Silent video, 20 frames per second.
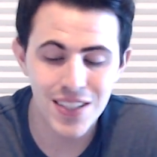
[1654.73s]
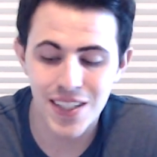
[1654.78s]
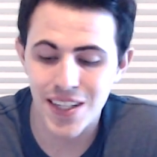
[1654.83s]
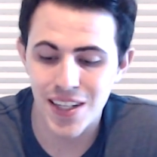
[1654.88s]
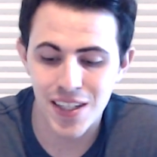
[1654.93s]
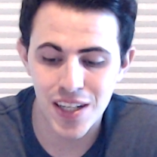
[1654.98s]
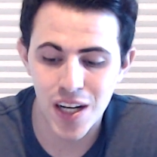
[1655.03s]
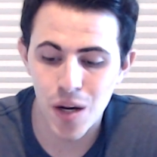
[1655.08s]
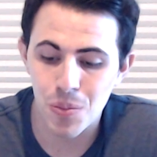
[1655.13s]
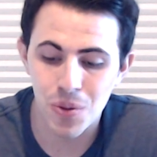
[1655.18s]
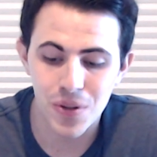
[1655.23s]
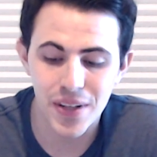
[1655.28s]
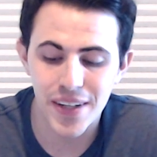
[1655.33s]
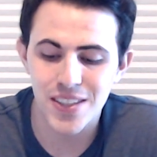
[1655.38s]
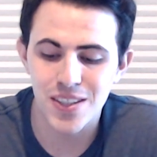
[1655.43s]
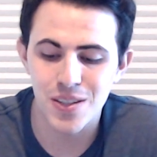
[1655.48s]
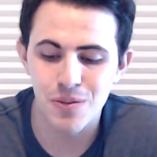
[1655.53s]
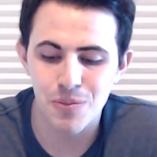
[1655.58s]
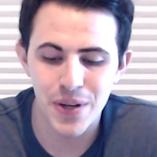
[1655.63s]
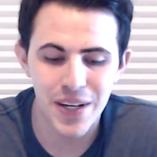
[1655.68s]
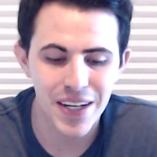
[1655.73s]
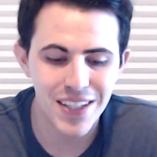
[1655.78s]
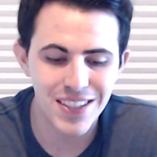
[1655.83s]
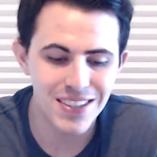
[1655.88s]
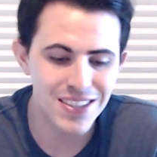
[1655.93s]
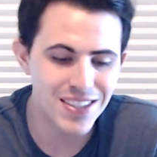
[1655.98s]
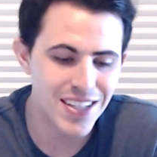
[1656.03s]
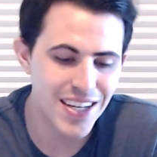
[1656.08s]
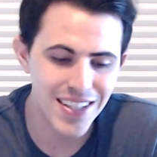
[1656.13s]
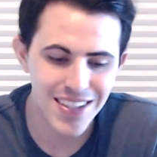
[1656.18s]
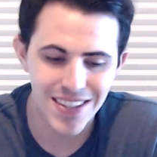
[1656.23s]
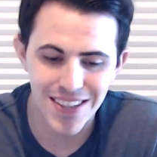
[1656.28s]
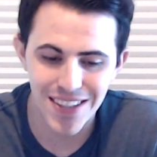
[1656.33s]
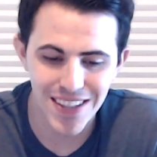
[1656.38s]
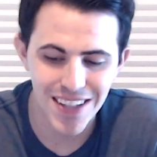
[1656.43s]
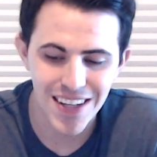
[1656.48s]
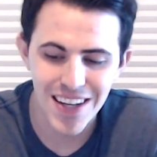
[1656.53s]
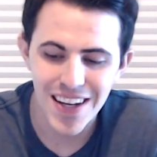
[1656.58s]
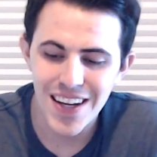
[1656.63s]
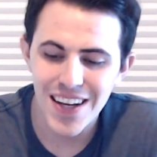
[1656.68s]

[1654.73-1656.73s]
get a couple extra picks, and take the